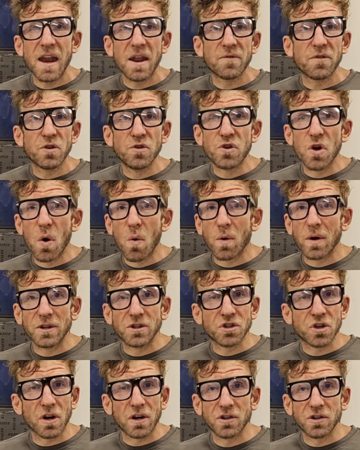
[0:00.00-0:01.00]
And if you don't
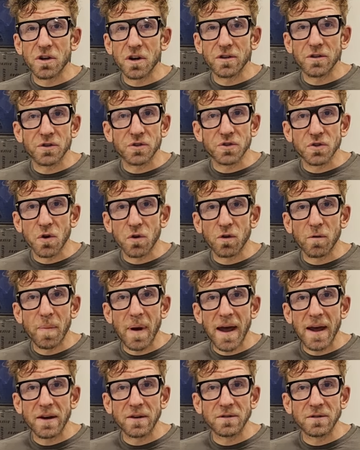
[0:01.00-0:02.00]
want to charge it on your solar
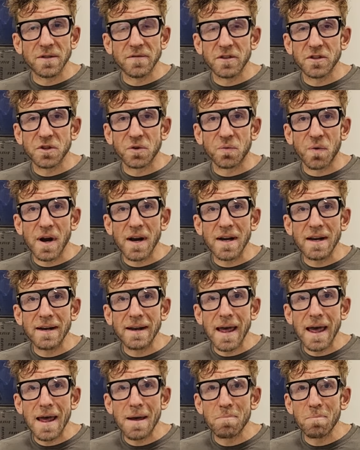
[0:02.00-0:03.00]
panels, if it's a rainy
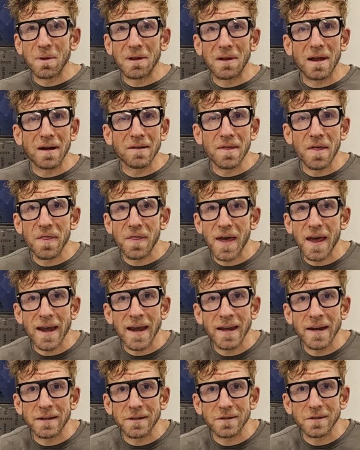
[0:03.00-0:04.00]
day, plug the
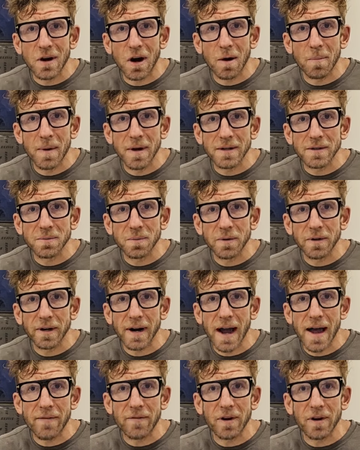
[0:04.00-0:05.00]
thing in at Starbucks while
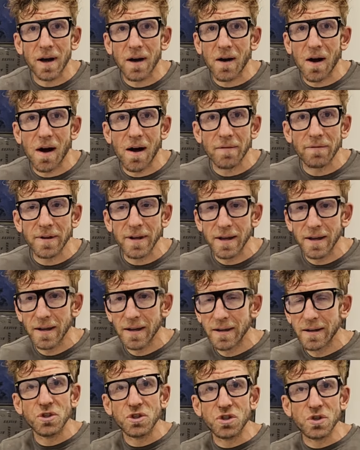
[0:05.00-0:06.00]
you're having
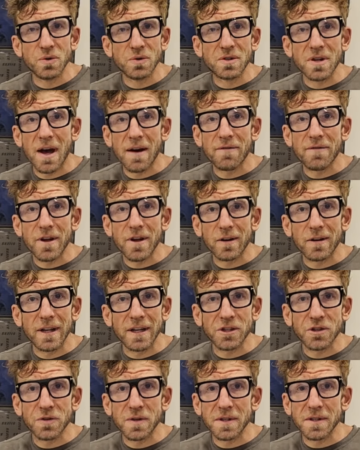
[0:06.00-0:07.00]
coffee, juice off their
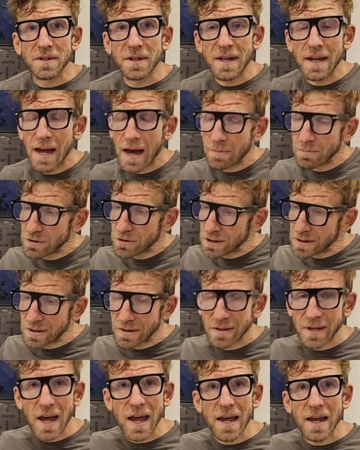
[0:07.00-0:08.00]
electricity. I'm
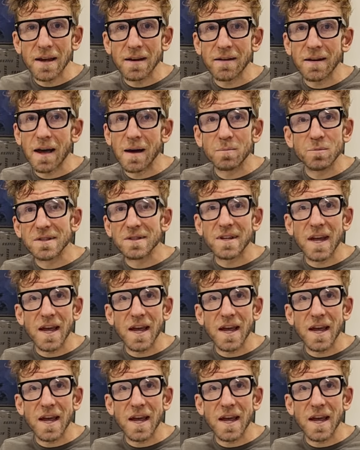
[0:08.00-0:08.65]
just saying.